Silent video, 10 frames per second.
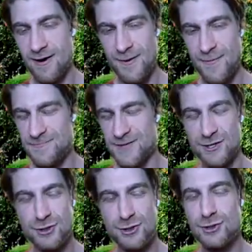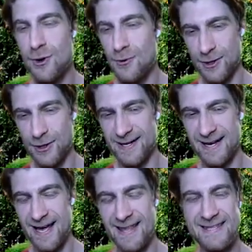It's so
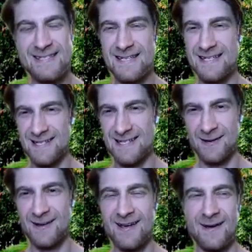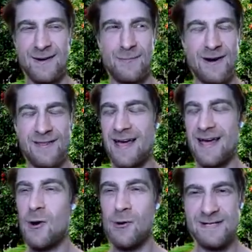good. And the season where they
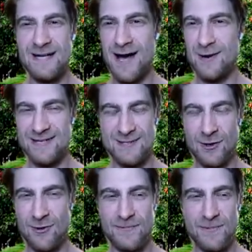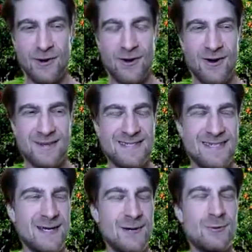go down into
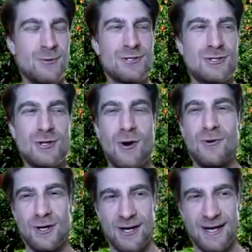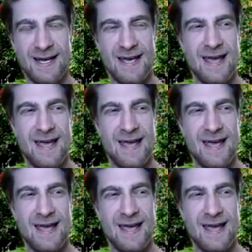cryptocurrencies, it was so good.